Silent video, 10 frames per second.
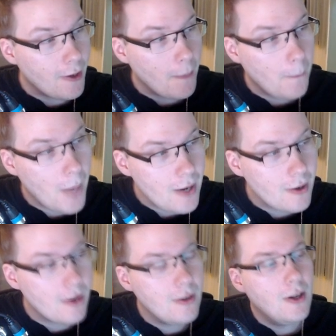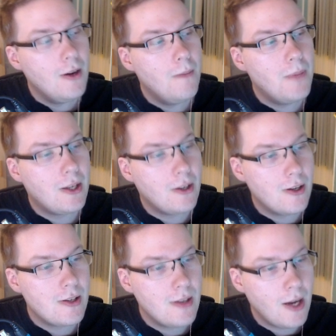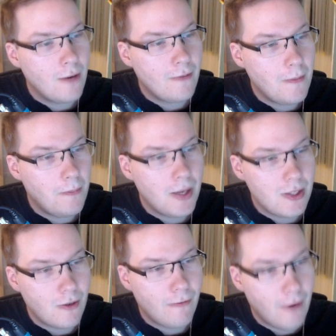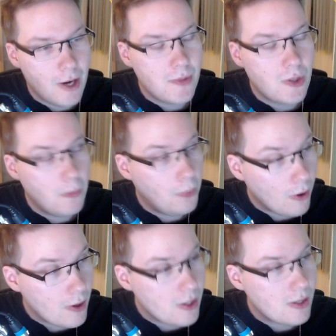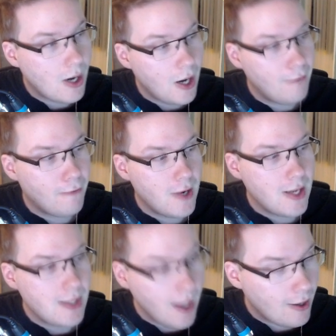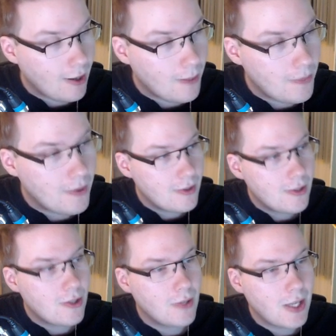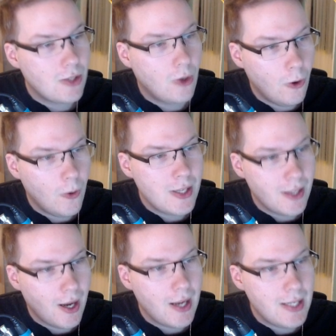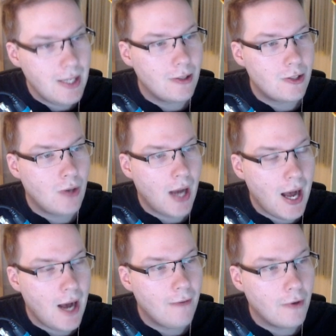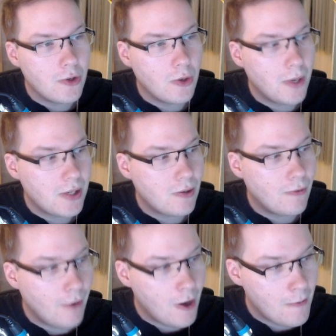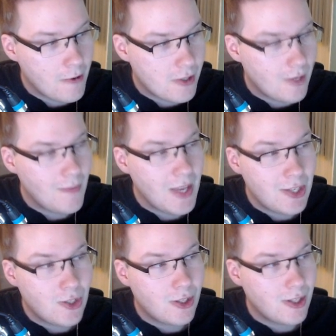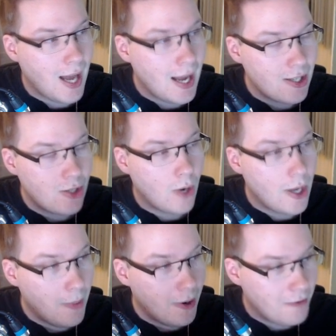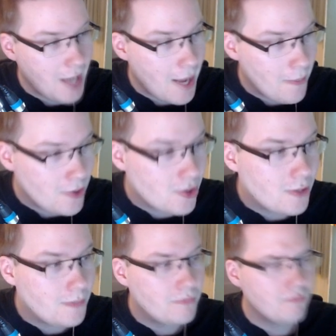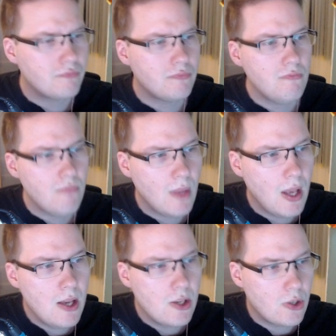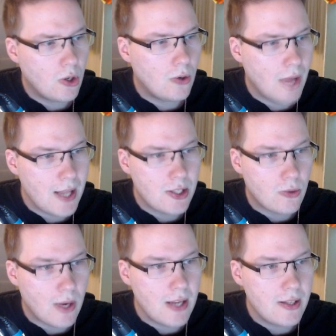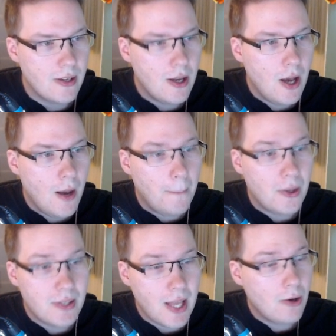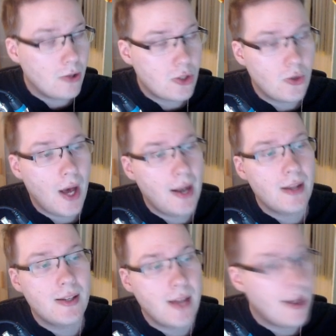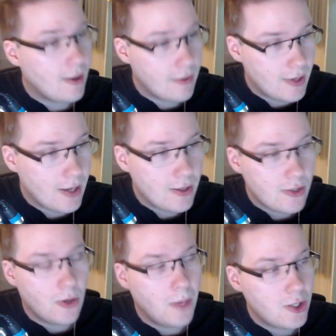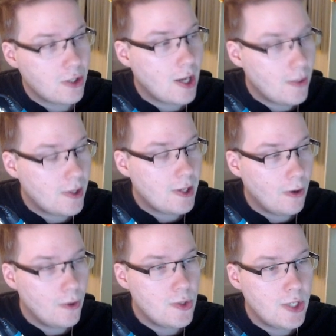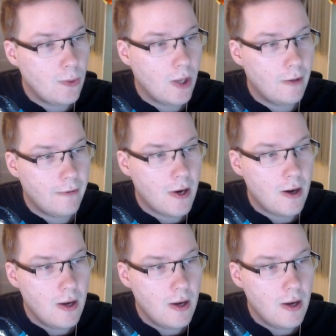better because none of the buster farm supports offer an attack up. So that's always an ideal to have on your buster farmers. It just adds quite a bit of damage. So that's great. But they also added a second thing. So much like with the OG Welfare,